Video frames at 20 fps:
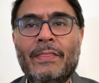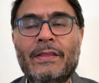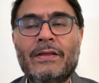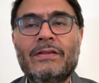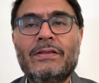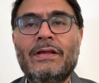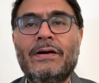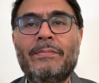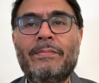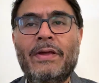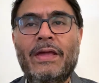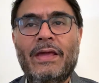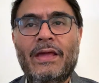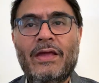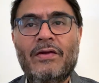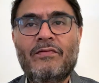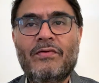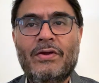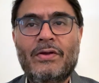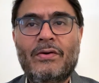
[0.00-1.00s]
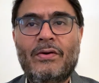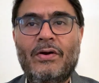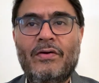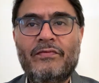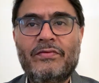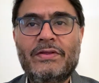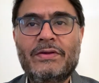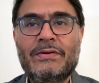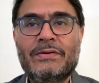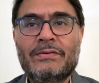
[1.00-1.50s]
the behavior
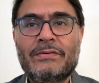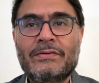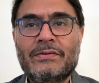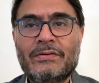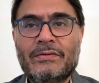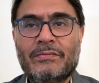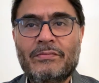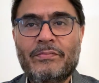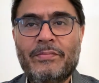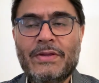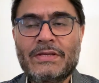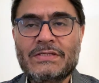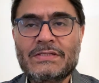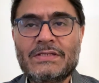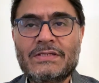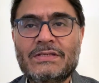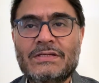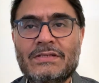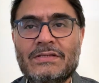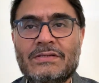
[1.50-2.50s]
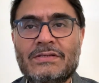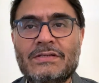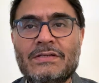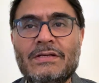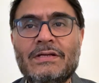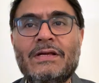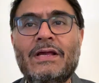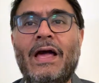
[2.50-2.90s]
of the businesses